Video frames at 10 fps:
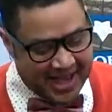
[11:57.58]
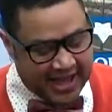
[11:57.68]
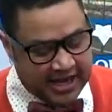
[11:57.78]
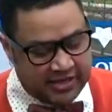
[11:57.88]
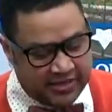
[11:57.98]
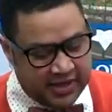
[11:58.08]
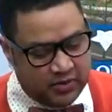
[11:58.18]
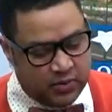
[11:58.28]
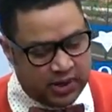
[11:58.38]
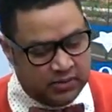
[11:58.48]
And I think
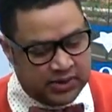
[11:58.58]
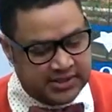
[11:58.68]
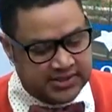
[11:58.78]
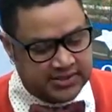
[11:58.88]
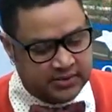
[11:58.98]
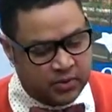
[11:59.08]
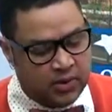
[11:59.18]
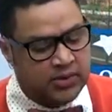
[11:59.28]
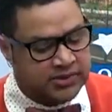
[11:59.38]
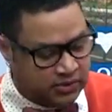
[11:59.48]
what was
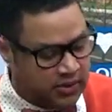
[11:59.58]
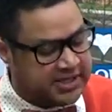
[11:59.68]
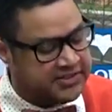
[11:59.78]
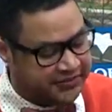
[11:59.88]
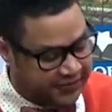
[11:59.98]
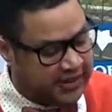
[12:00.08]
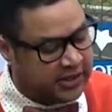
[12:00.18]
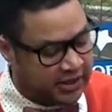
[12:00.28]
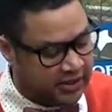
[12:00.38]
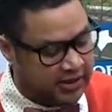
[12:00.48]
Lloyd's
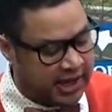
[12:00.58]
fear